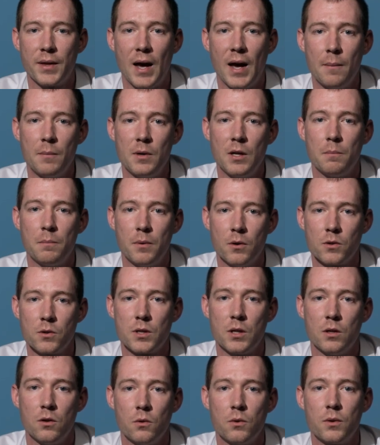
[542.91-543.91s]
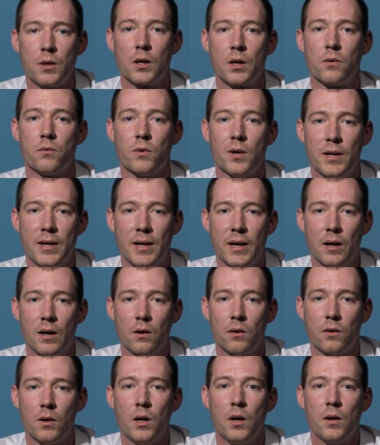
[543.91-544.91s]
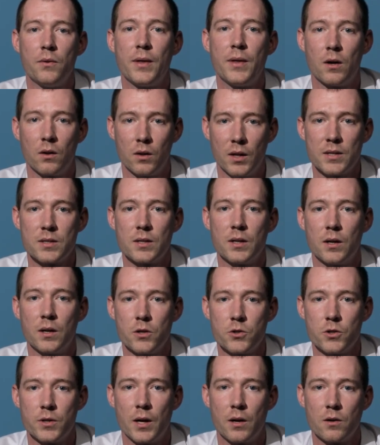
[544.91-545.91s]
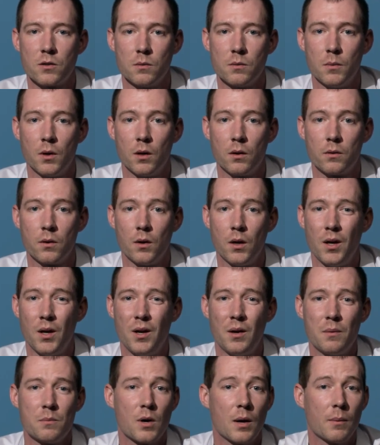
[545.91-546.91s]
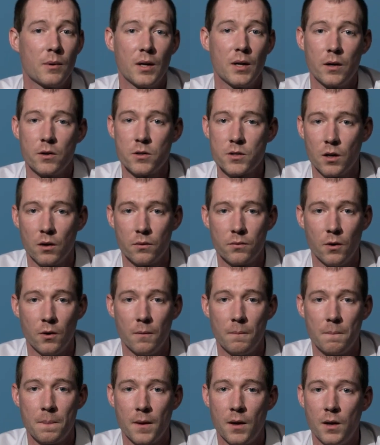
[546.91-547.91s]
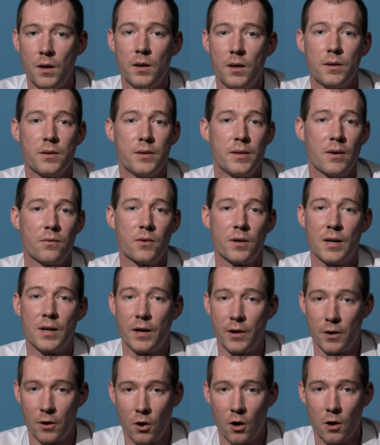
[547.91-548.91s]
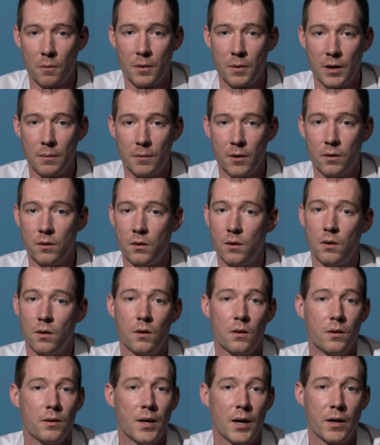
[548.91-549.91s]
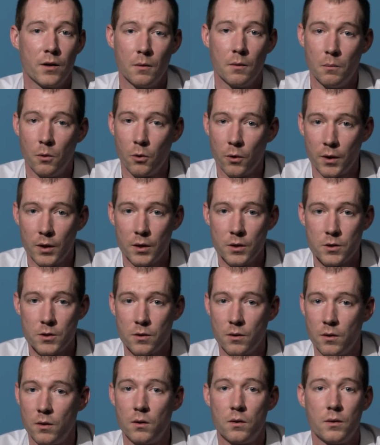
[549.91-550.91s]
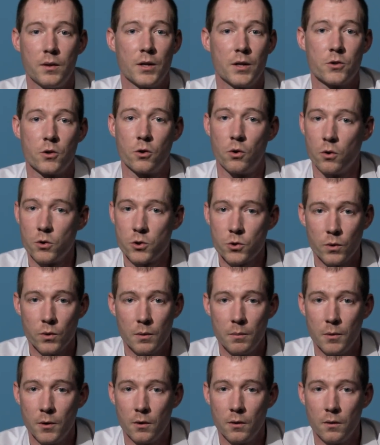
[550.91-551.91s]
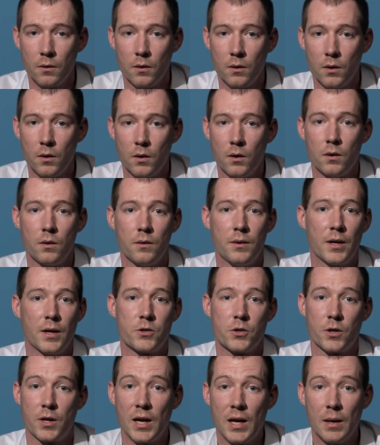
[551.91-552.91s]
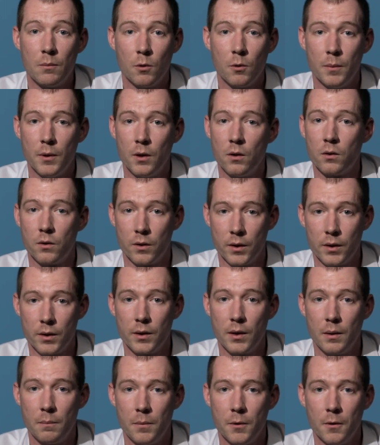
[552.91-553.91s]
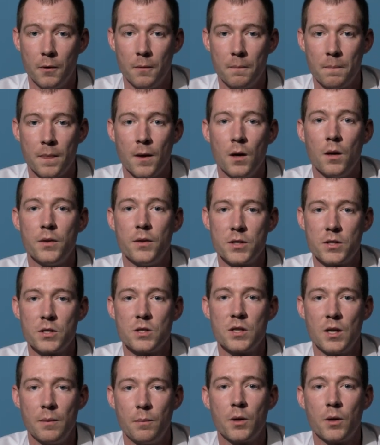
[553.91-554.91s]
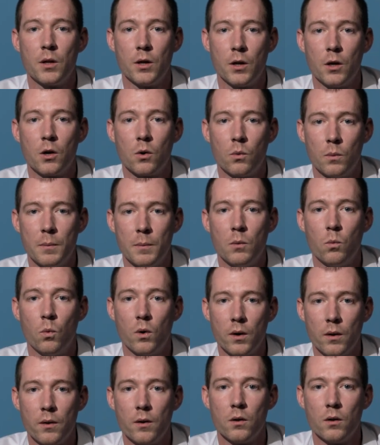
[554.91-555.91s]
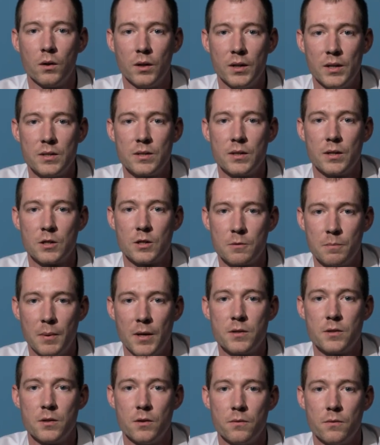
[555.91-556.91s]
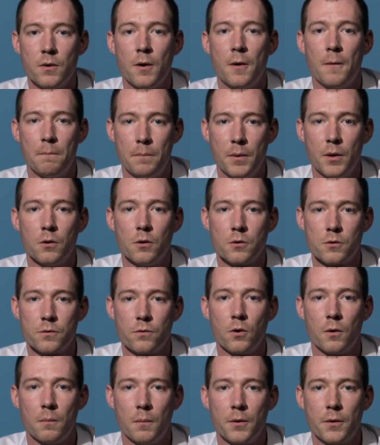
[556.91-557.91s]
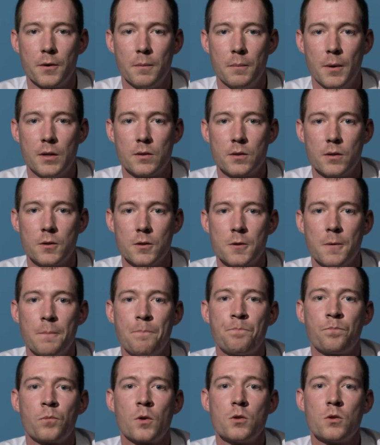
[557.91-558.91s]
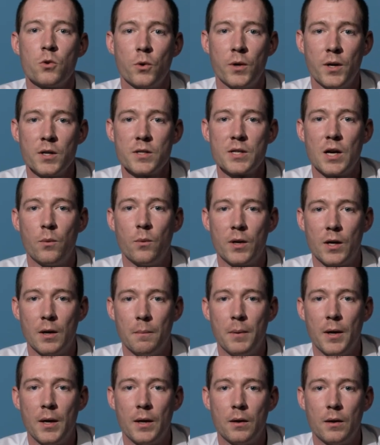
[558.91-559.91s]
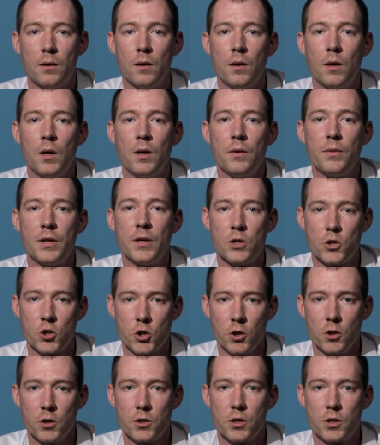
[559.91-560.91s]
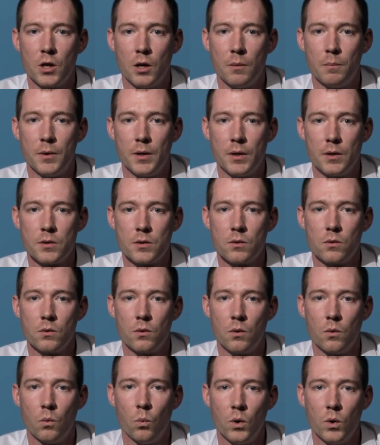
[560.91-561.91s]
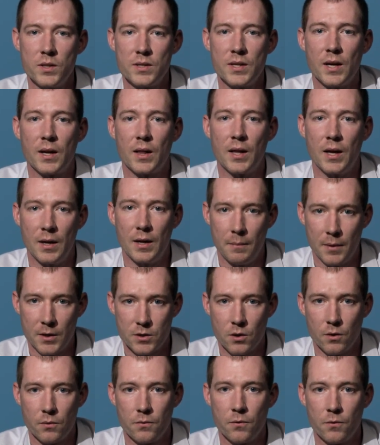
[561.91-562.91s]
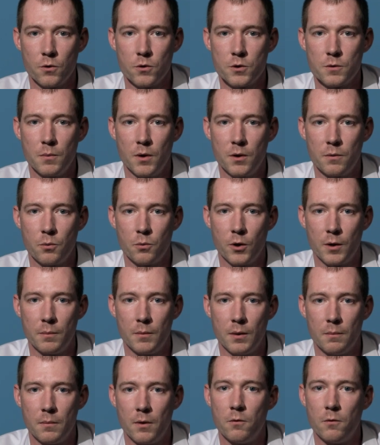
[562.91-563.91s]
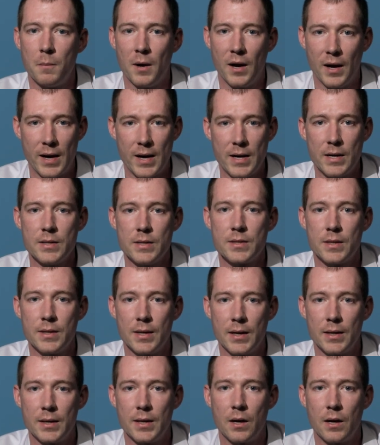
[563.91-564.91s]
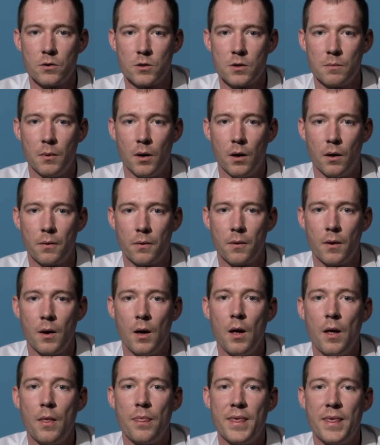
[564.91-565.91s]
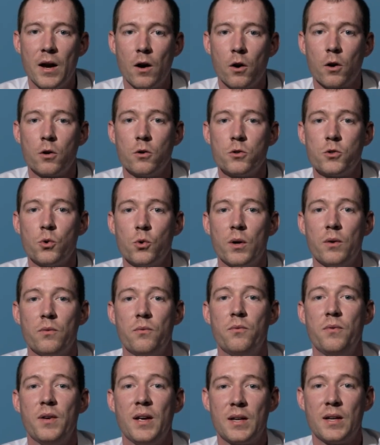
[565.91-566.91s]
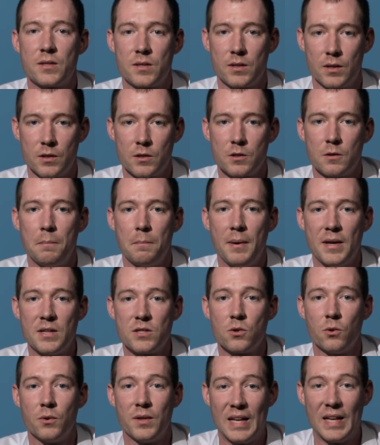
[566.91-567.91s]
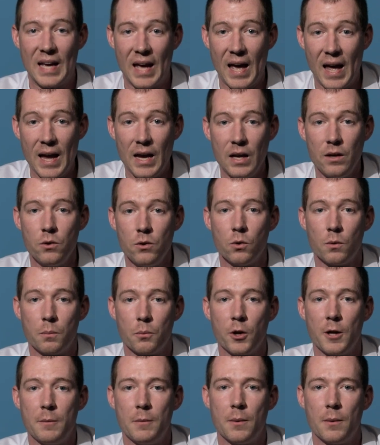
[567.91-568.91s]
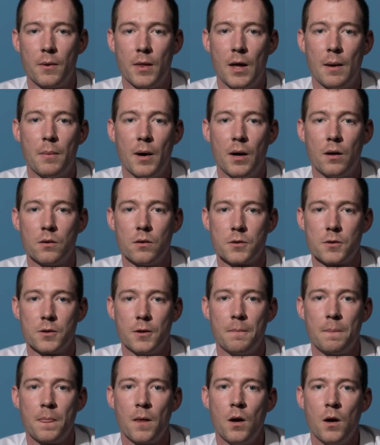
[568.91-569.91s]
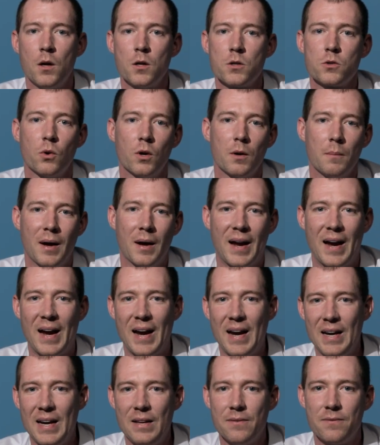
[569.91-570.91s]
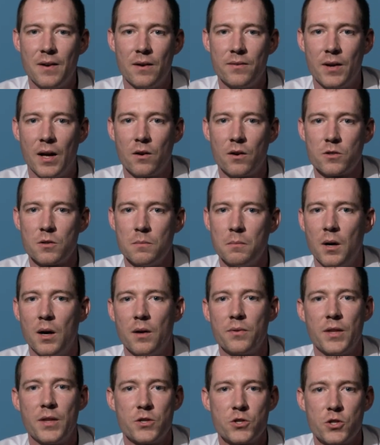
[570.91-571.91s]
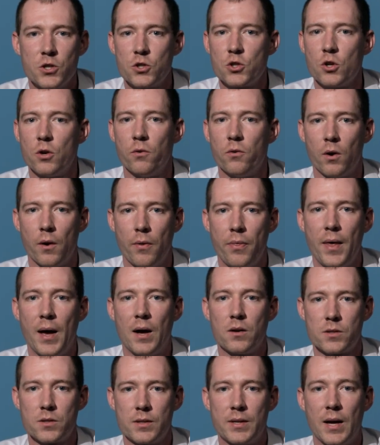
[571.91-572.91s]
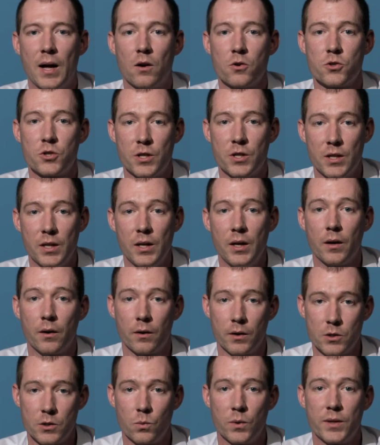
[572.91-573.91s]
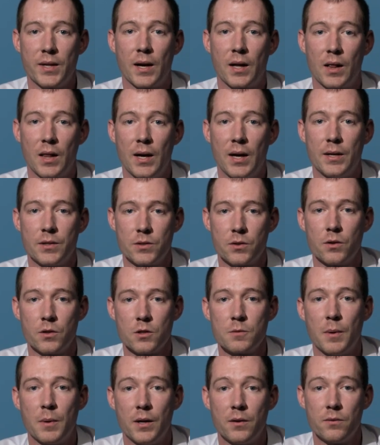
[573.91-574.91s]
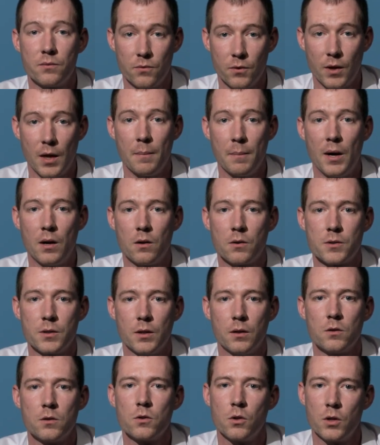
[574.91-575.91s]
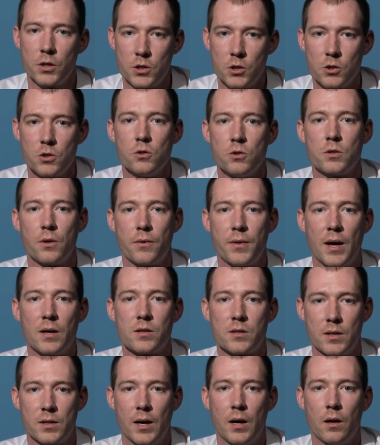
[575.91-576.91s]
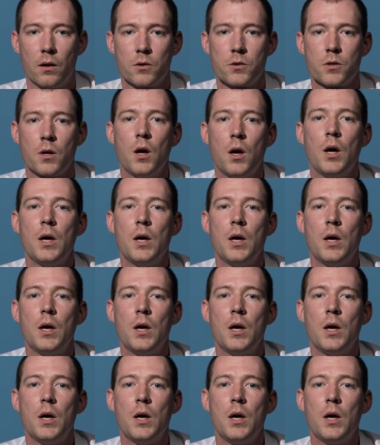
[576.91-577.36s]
How many bills can you think of right now that are less than $100 a month? Probably not your cell phone, definitely not your car payment, not your mortgage, not your grocery bill, not your cable bill or internet bill. This is typically going to be one of their least expensive bills for a monthly basis. So here's how we get paid. The insurance companies, once that client makes their first month premium of about $80 to $90 a month, they are going to advance us based on the annual premium of that policy. So at about $85 a month, that's just over $1,000 a year is what that client's going to spend for that policy. So let's just use $1,000.